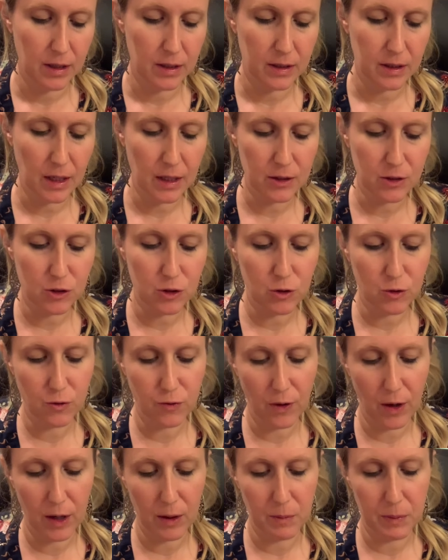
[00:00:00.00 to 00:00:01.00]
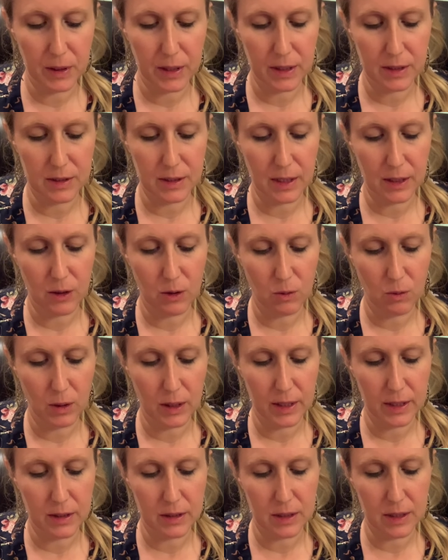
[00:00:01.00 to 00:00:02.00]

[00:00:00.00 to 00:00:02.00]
not too far because I don't want it